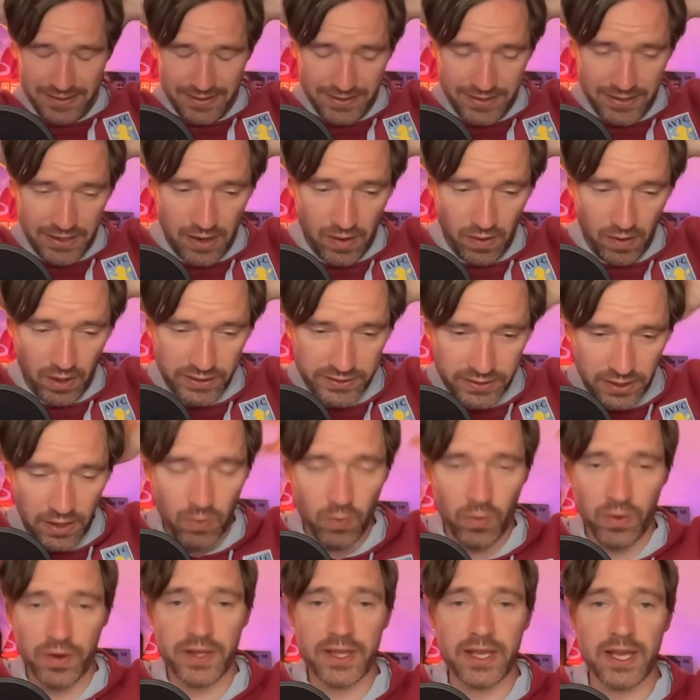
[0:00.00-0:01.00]
you know, I
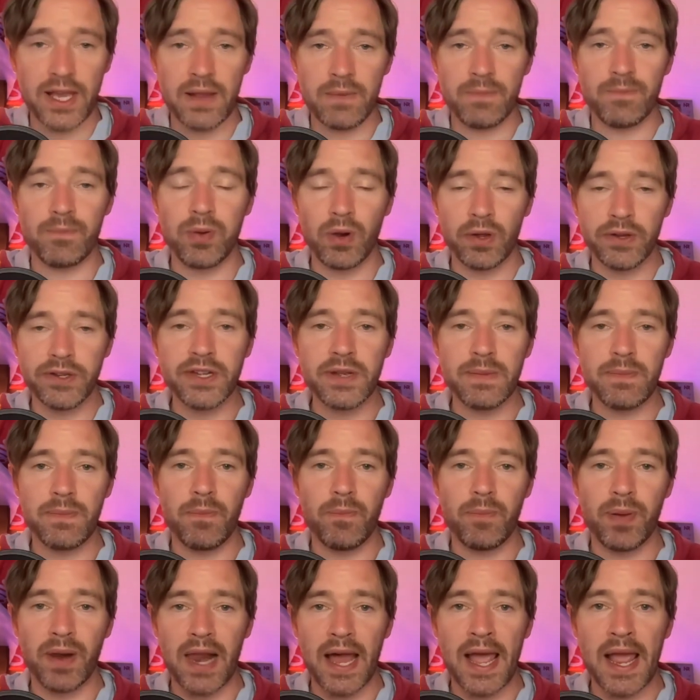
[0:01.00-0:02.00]
don't want to keep bloody
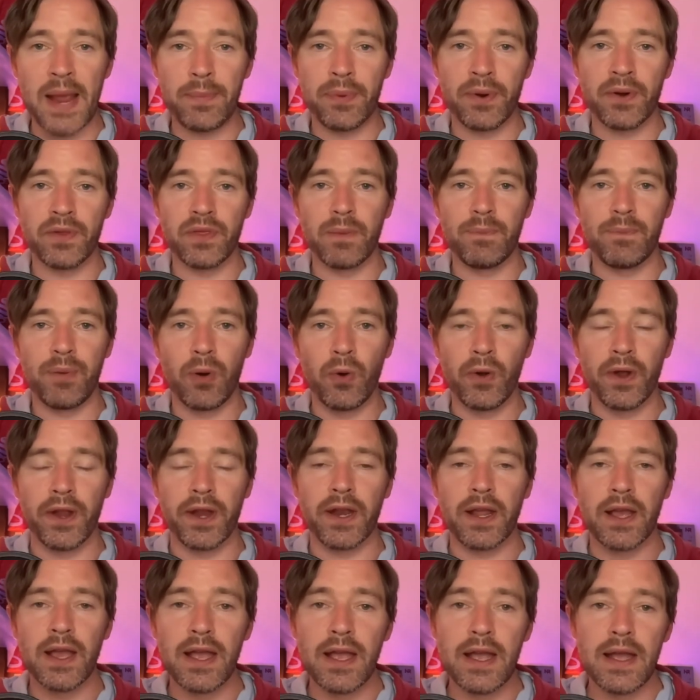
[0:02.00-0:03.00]
belabouring the
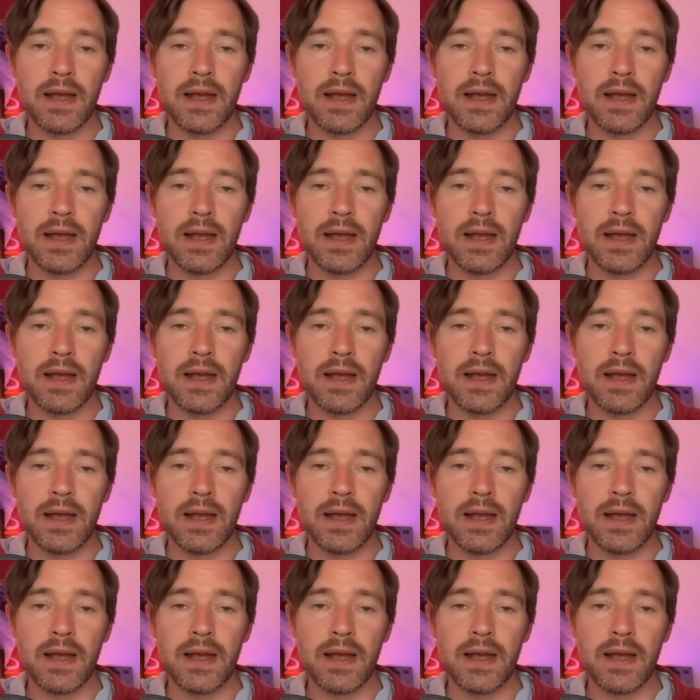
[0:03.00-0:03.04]
point,